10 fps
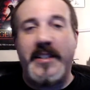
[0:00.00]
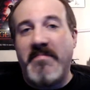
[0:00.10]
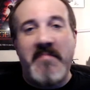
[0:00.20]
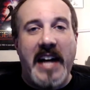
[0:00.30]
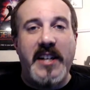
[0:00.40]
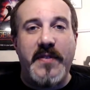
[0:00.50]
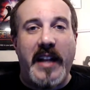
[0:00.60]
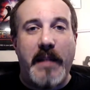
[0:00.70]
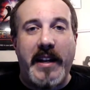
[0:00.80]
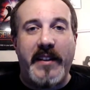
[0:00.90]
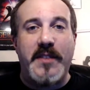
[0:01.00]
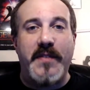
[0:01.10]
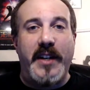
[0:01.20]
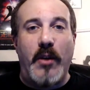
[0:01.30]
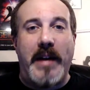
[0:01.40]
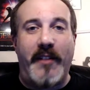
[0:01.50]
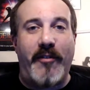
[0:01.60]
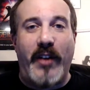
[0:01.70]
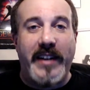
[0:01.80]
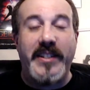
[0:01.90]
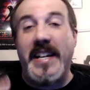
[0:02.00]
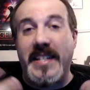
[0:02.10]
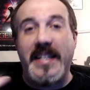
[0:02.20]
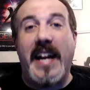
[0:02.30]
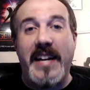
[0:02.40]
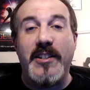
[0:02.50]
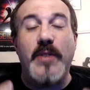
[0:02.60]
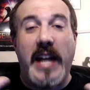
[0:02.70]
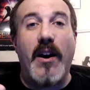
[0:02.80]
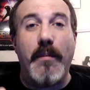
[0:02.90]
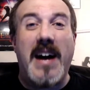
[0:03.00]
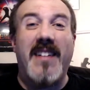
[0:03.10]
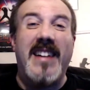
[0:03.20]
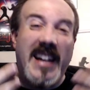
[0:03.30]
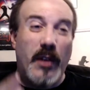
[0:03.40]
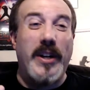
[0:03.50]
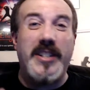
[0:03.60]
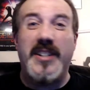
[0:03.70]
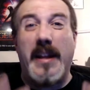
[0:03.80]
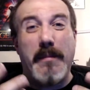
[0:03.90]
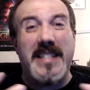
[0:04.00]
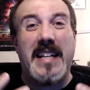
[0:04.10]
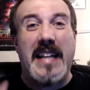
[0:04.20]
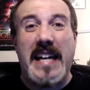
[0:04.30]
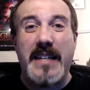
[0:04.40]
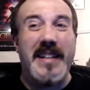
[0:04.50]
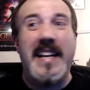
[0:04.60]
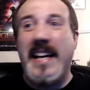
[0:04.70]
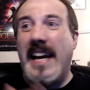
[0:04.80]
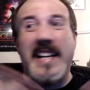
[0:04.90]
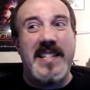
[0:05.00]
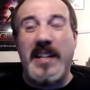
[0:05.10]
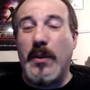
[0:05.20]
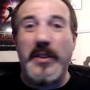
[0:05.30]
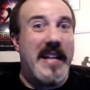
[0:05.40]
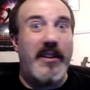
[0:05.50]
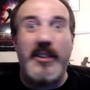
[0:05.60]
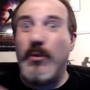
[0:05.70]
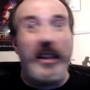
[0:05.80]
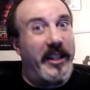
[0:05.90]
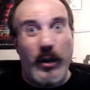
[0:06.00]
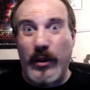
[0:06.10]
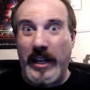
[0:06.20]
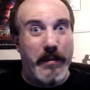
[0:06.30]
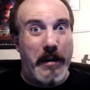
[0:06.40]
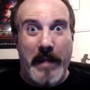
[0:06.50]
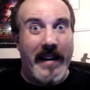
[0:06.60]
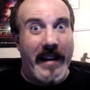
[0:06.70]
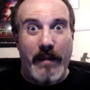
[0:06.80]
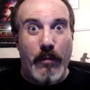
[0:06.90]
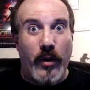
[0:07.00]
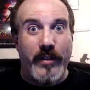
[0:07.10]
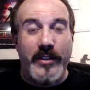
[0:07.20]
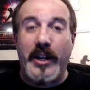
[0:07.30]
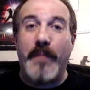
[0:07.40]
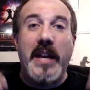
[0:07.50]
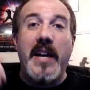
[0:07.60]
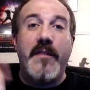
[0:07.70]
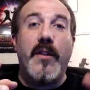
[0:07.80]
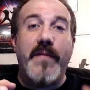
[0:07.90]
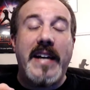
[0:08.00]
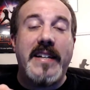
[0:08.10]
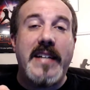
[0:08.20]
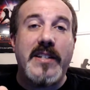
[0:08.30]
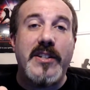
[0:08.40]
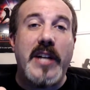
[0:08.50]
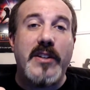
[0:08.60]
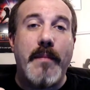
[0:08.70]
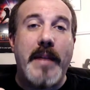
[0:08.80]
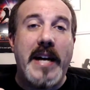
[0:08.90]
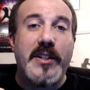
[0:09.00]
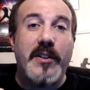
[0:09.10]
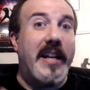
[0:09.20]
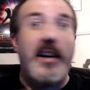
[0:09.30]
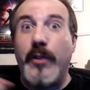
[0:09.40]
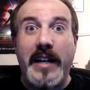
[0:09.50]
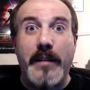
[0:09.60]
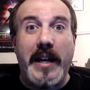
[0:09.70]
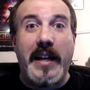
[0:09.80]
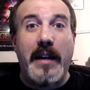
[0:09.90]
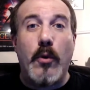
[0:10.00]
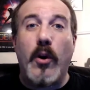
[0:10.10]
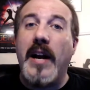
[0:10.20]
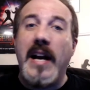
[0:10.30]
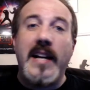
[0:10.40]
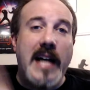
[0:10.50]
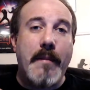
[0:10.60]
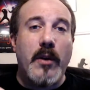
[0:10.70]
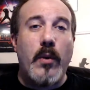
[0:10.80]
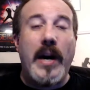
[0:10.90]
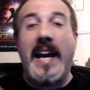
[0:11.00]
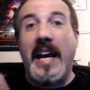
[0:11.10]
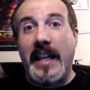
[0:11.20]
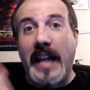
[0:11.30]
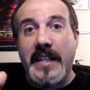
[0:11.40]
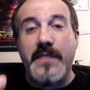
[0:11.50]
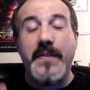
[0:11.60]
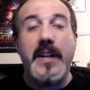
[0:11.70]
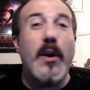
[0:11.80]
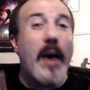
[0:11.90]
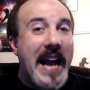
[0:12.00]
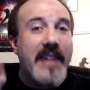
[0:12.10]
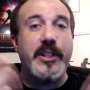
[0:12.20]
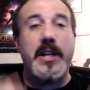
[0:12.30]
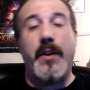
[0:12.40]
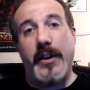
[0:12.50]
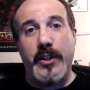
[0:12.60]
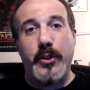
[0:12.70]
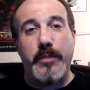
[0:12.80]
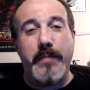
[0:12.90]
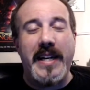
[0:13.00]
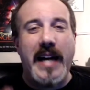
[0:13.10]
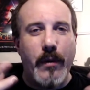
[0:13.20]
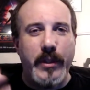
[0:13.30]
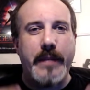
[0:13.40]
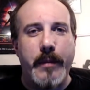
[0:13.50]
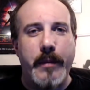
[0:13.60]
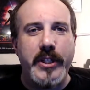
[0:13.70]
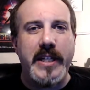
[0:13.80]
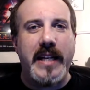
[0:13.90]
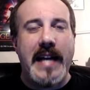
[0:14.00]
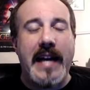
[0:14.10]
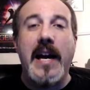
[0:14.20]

I just felt like making this video about a franchise that I do care about, an original that means a lot to me, and sequels that really don't need to be made anymore. So if you're a fan of Texas Chainsaw Massacre and they don't need to make any more, comment away, like this video, and share it on social media. I would deeply appreciate that.